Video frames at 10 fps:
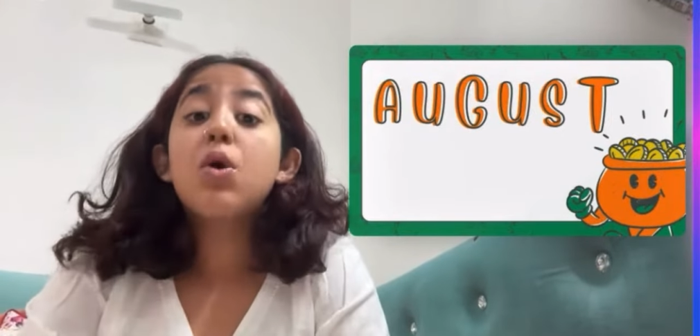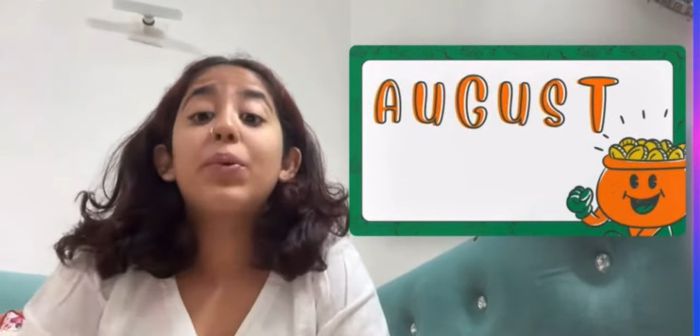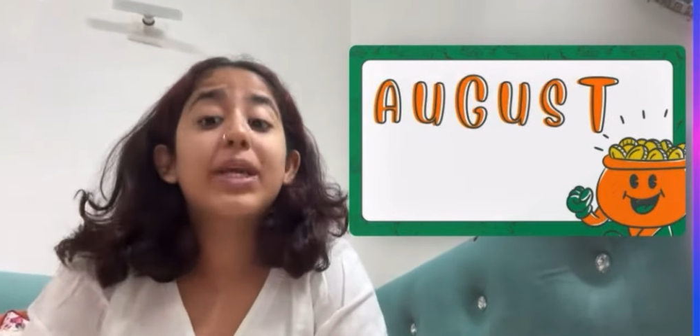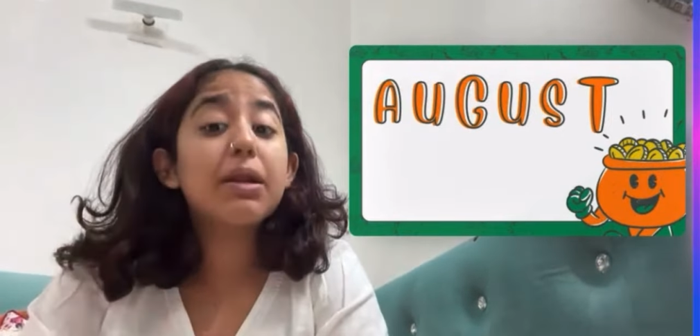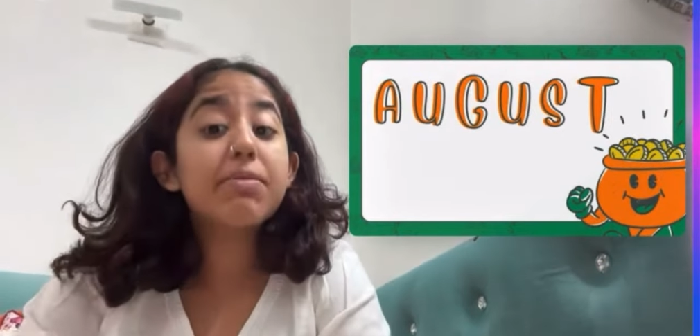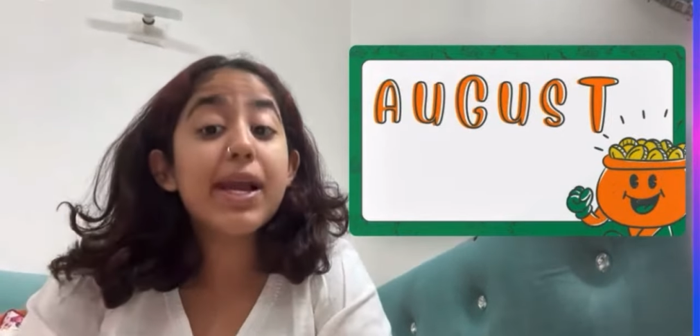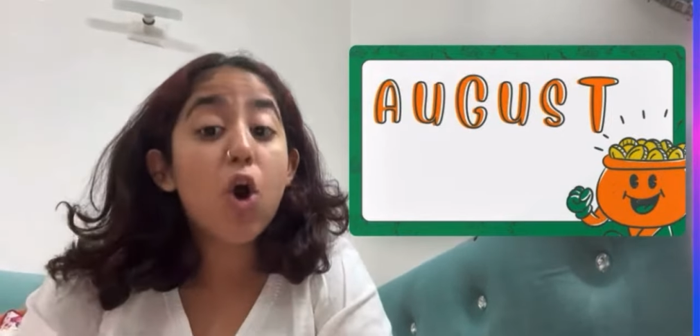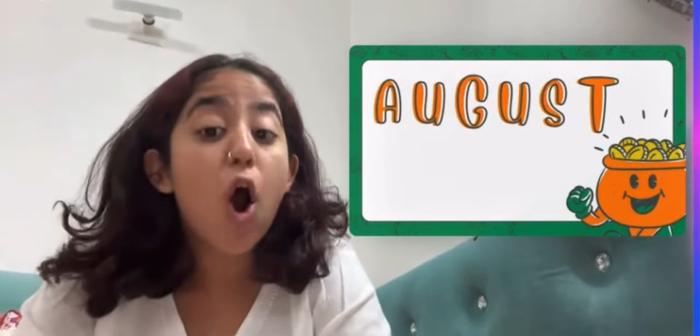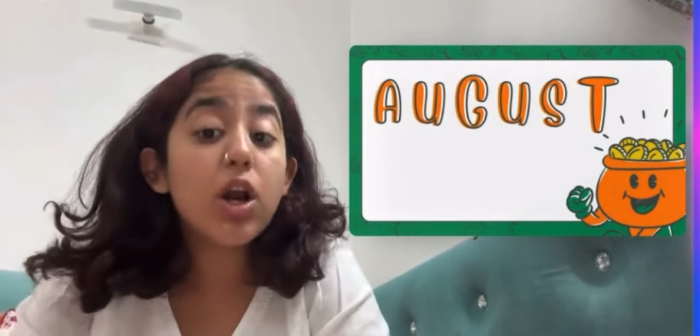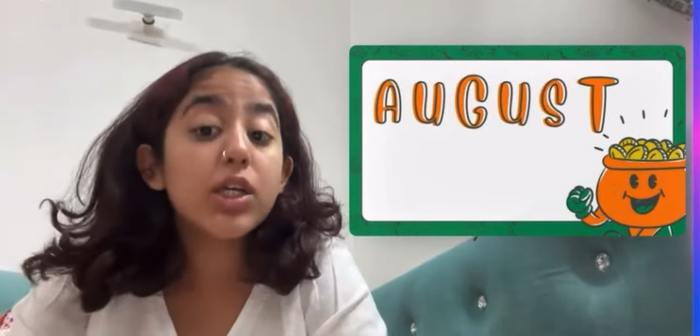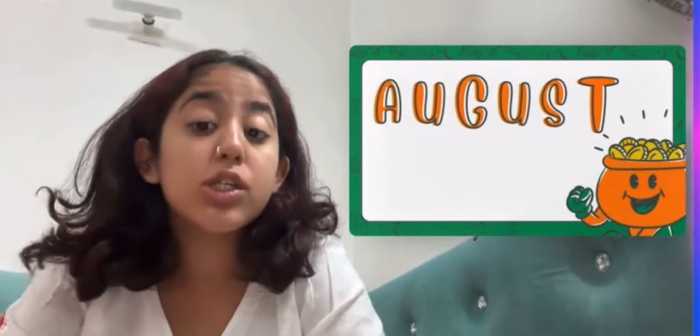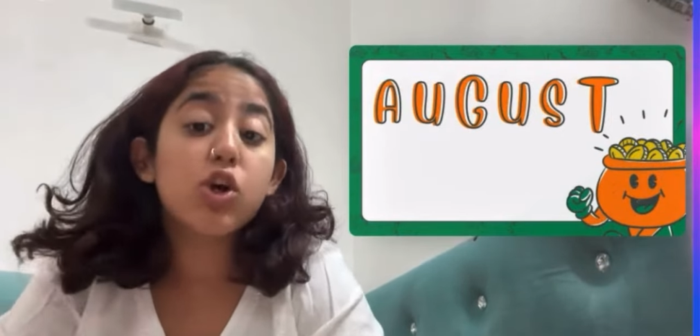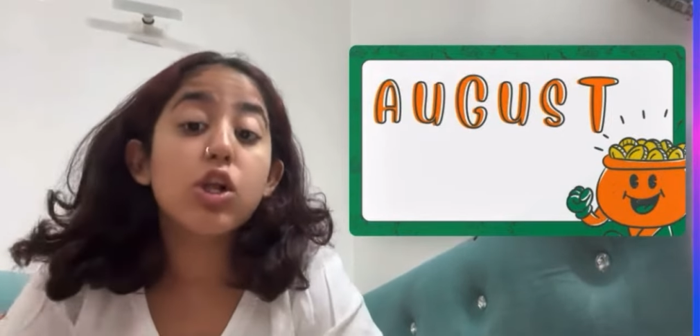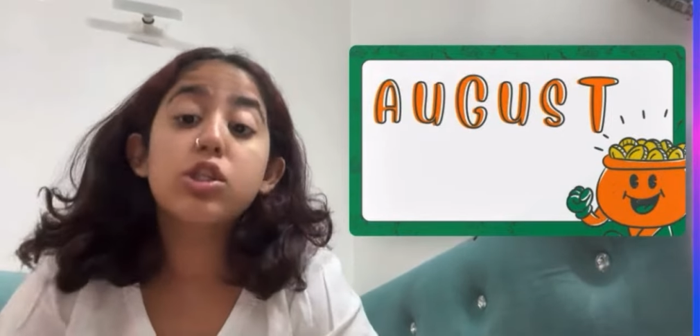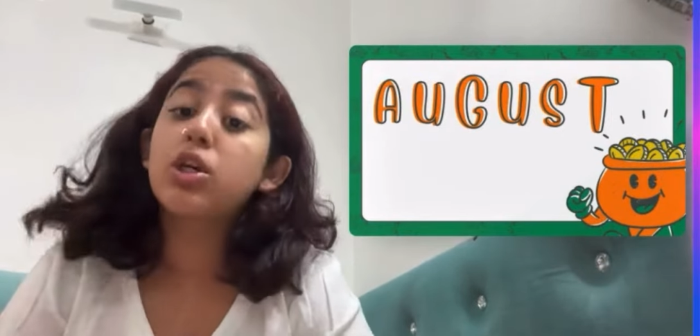We can break August
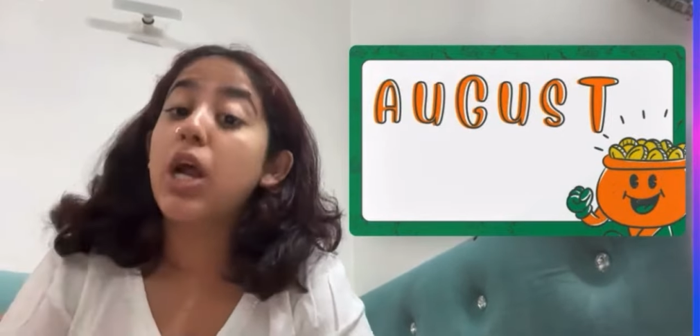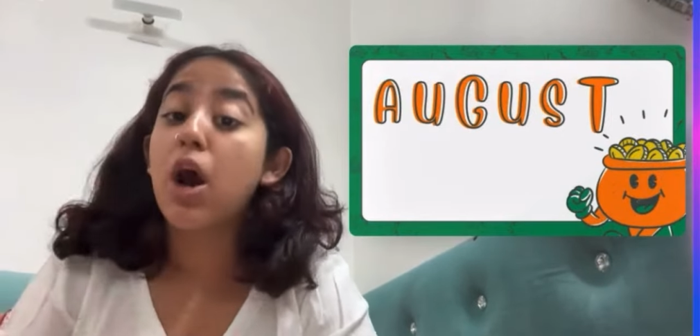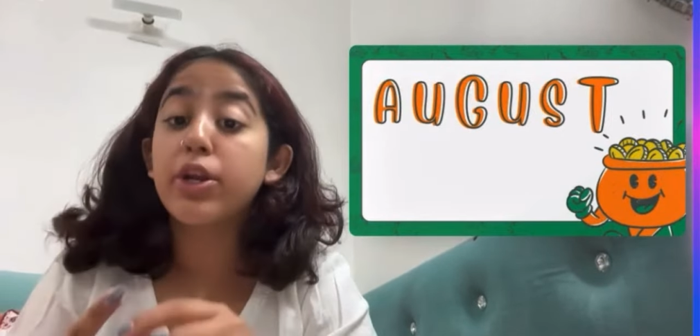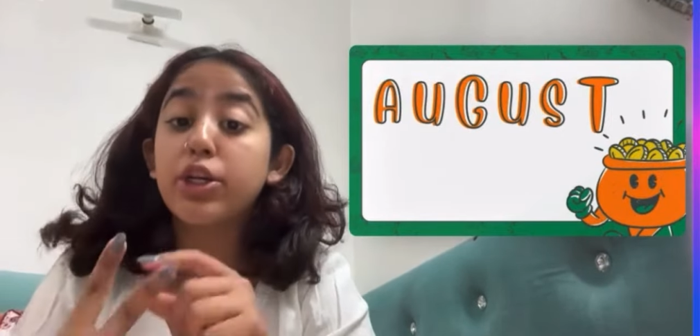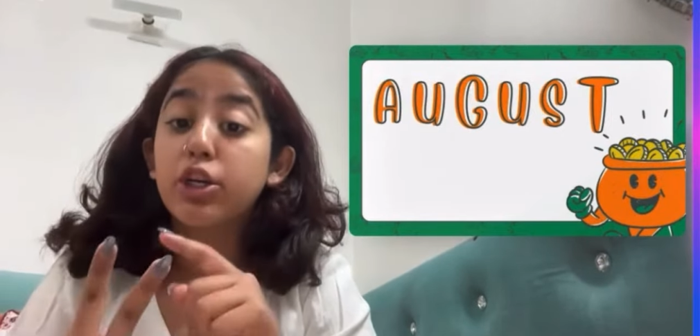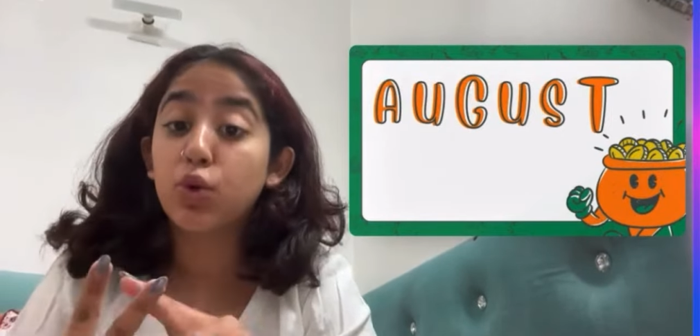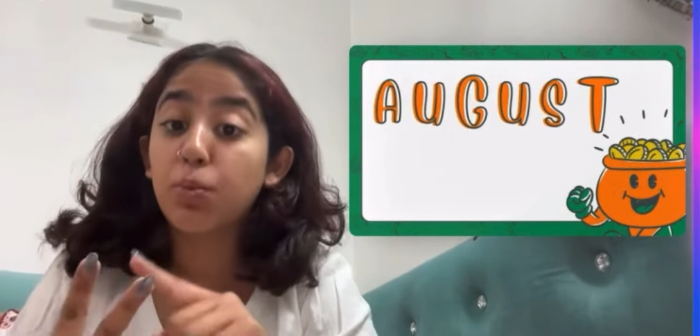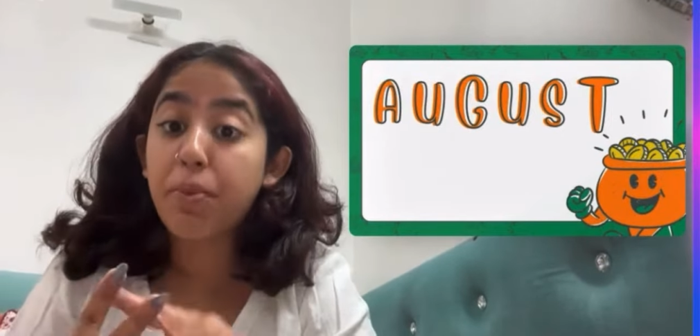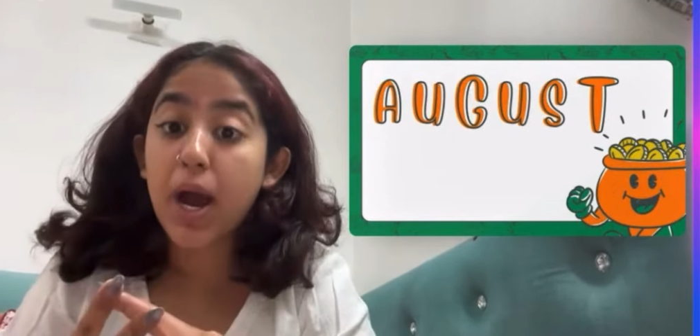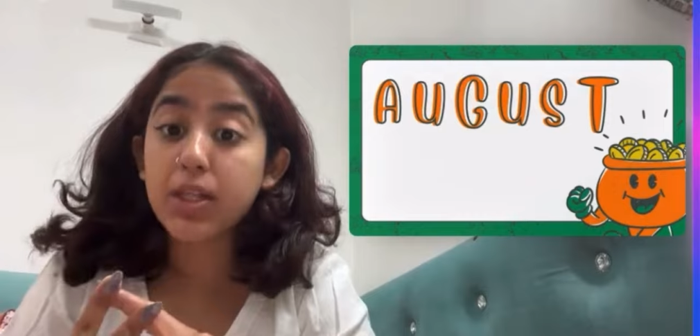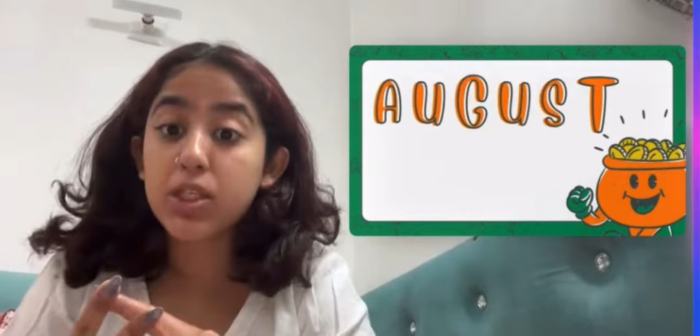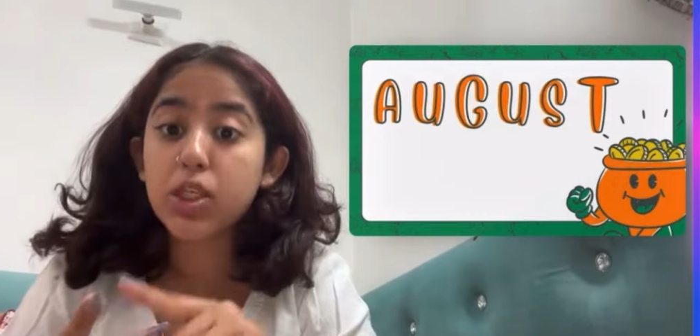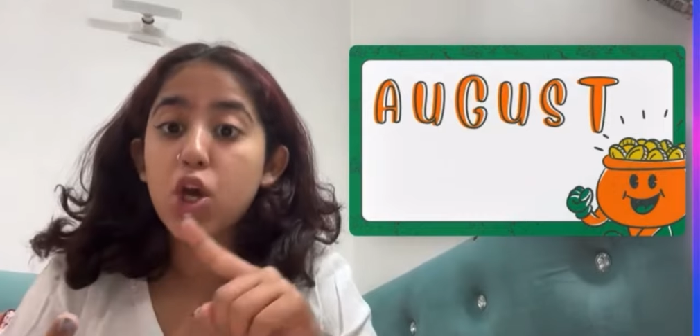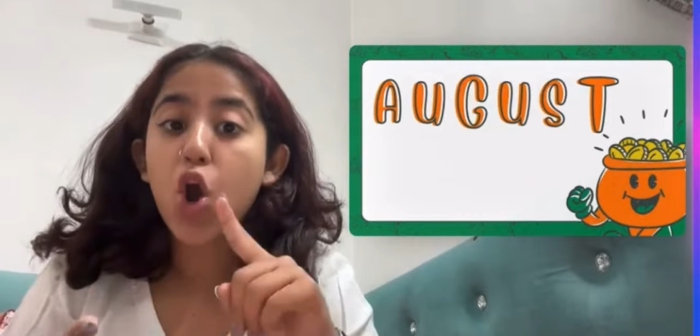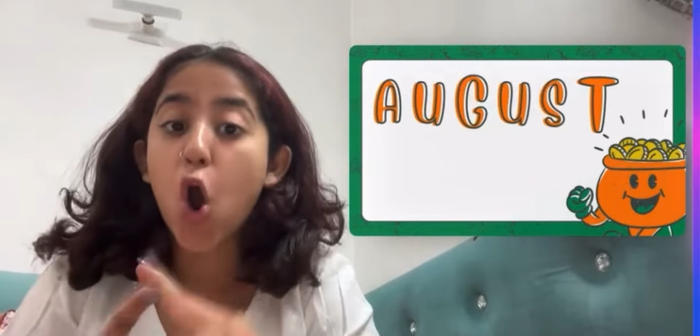also down into two
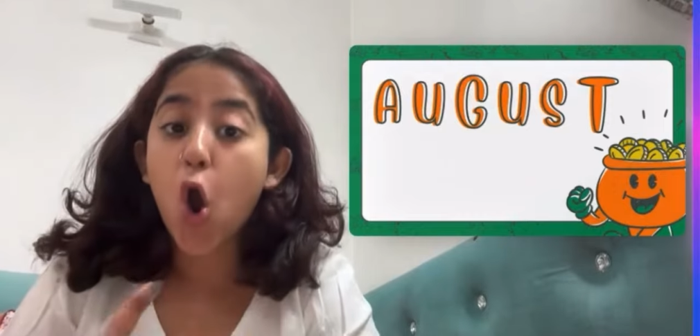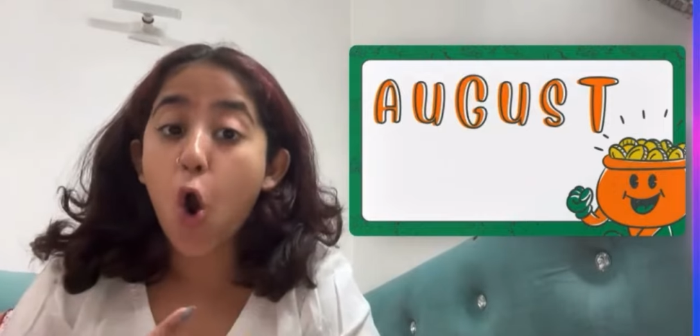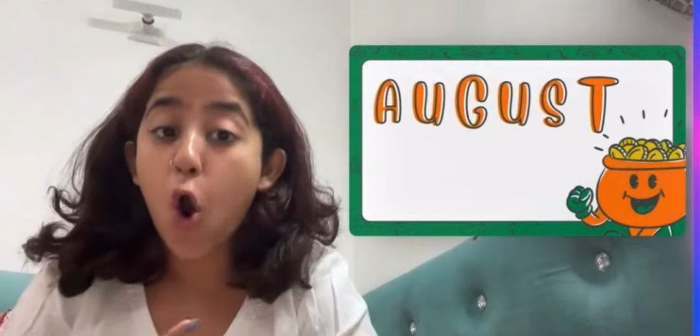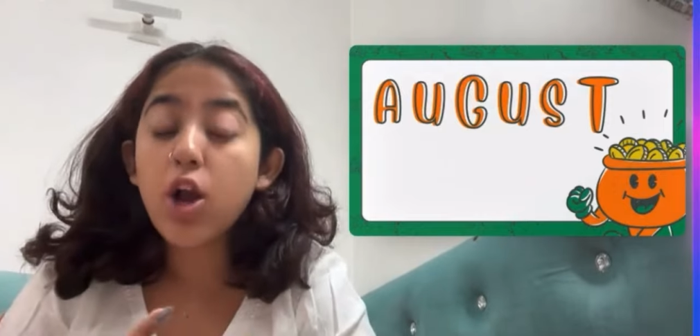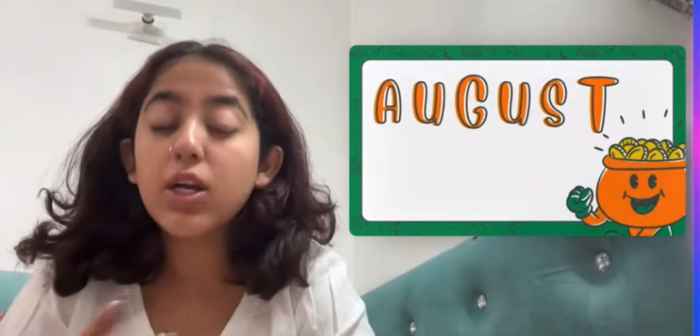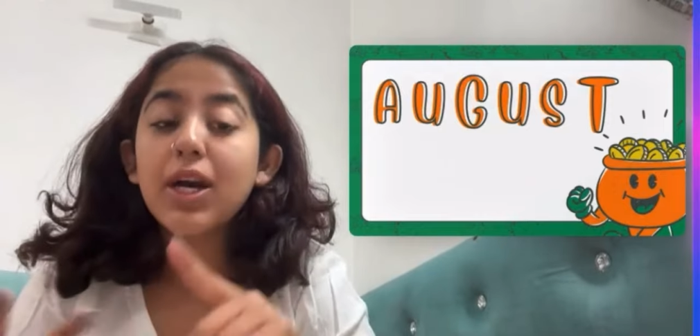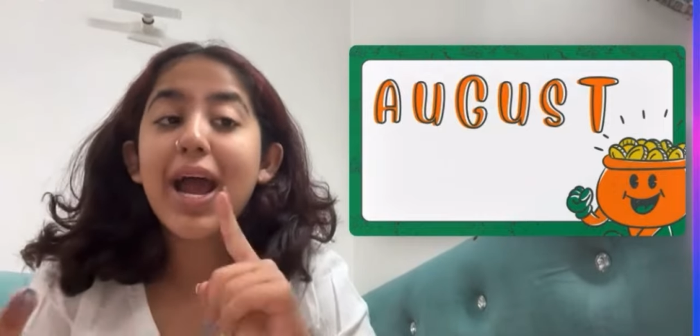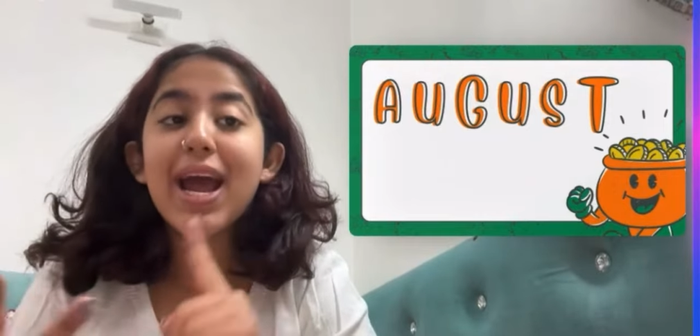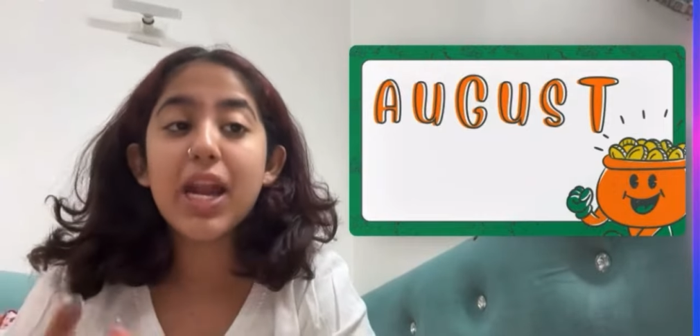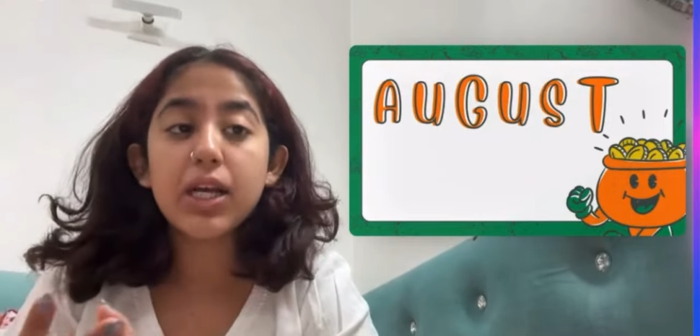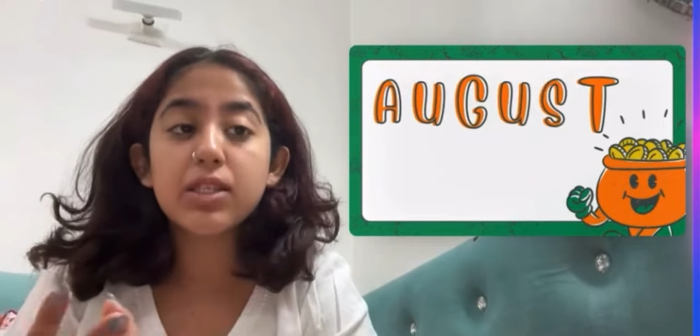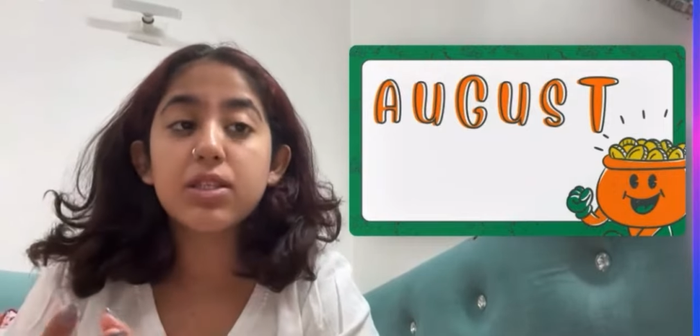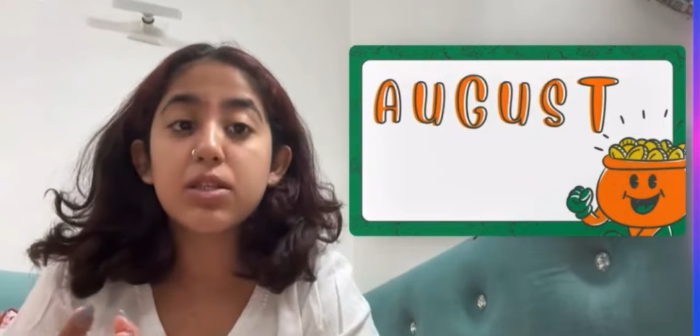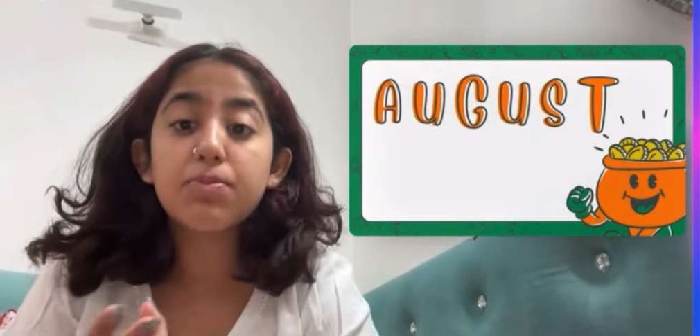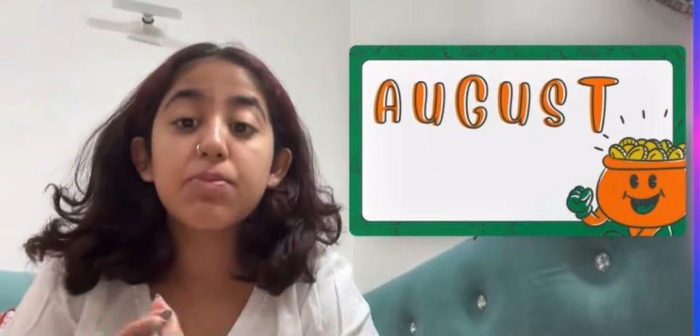parts. Aug and
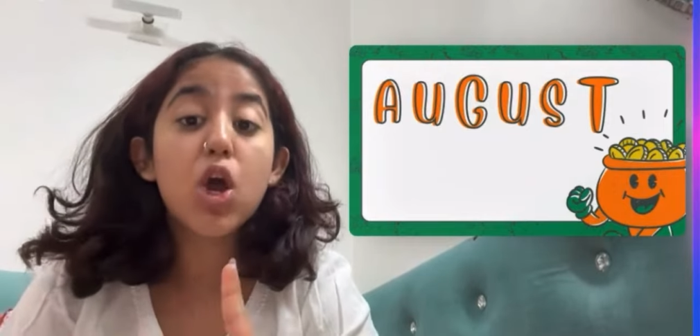Ust.